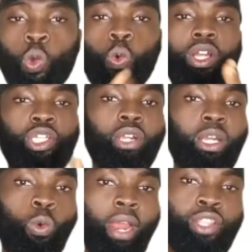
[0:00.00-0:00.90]
What you
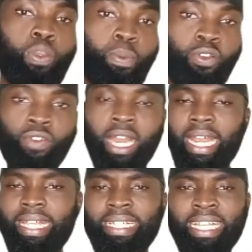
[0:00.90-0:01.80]
are required to
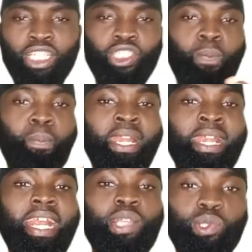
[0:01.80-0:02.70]
provide should
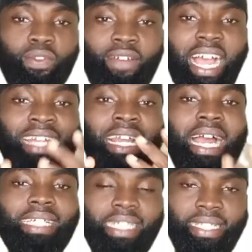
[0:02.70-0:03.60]
be a sifa, an
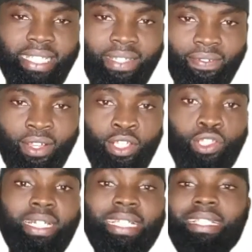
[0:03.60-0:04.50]
adjective,
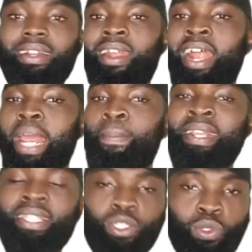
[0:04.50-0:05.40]
to
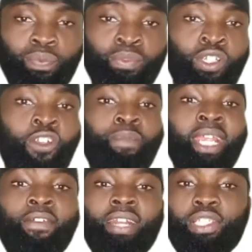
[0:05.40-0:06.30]
describe this stone. You've
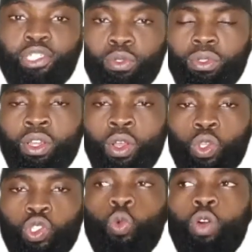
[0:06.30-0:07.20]
been given a stone.
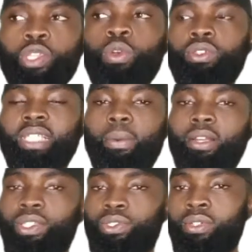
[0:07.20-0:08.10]
So what do you want to say
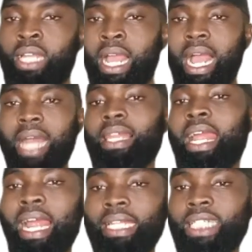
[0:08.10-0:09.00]
about this stone?
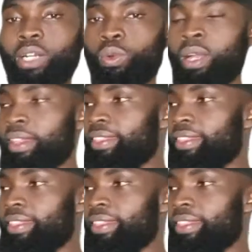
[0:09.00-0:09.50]
Al-hajaru.